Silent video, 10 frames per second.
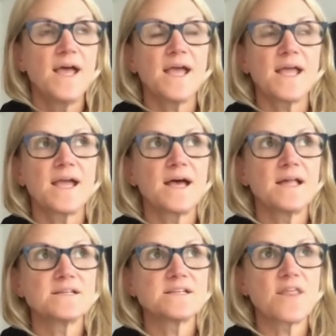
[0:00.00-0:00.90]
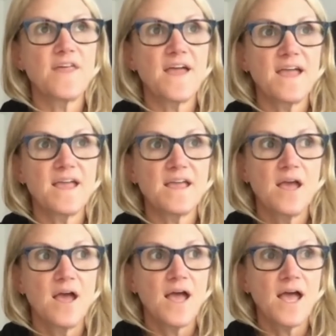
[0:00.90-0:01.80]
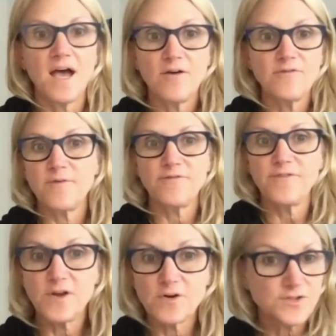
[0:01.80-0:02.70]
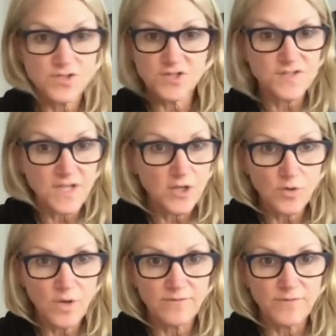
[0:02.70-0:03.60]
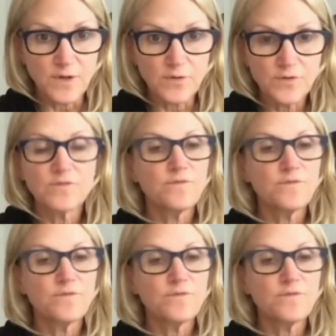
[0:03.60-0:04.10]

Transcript: And they have fears, just like you have fears,